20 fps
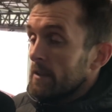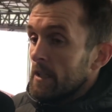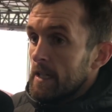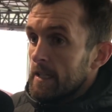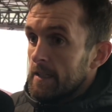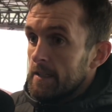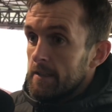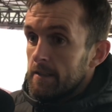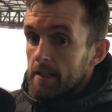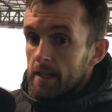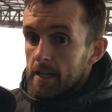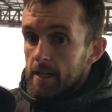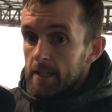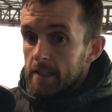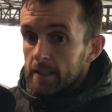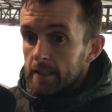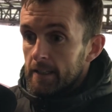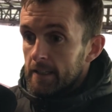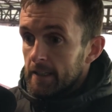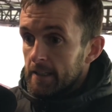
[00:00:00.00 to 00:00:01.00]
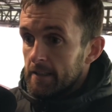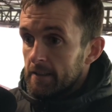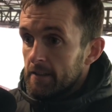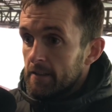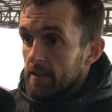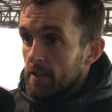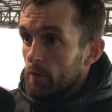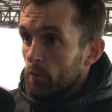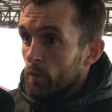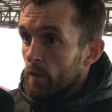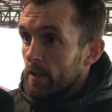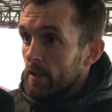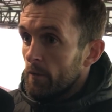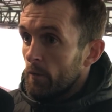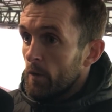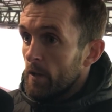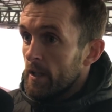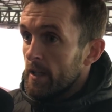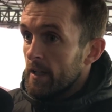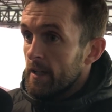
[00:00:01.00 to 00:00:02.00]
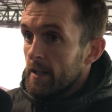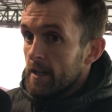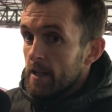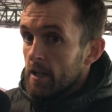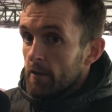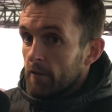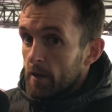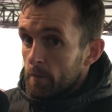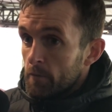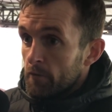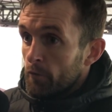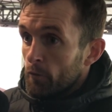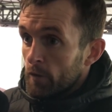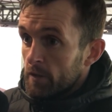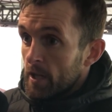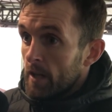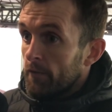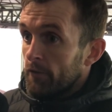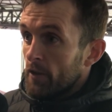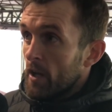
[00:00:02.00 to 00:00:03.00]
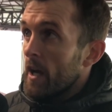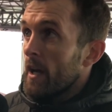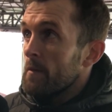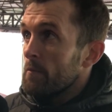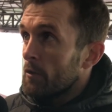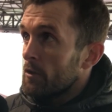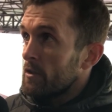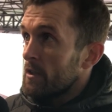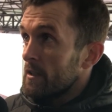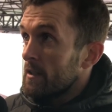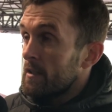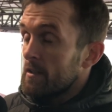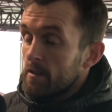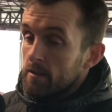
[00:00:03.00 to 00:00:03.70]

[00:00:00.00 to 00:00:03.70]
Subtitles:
and as I said, we coming through a tough time, because